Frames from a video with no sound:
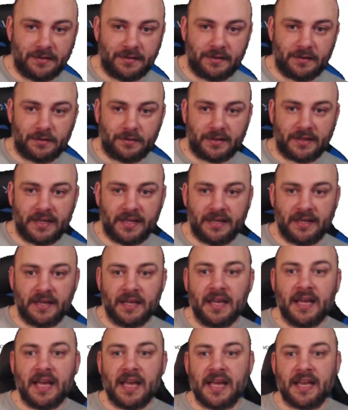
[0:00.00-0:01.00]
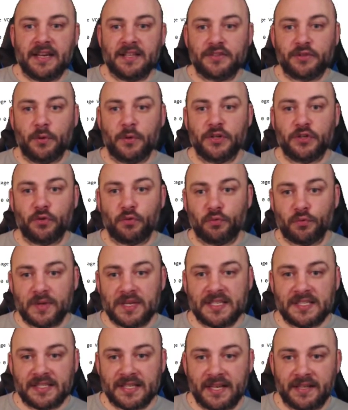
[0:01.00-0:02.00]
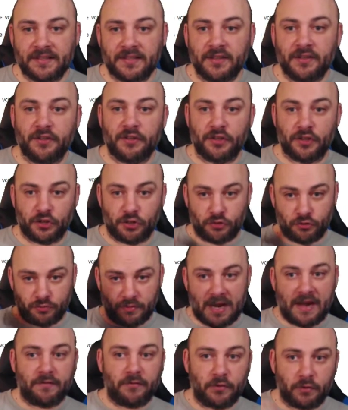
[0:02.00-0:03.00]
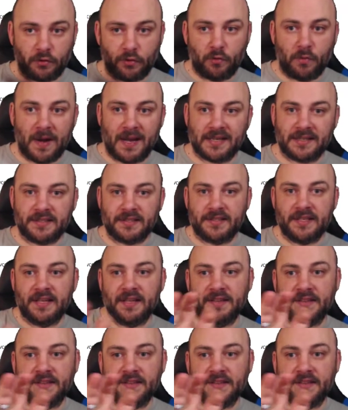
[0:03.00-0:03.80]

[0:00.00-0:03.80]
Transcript: Okay. And it's going to reset the travel quest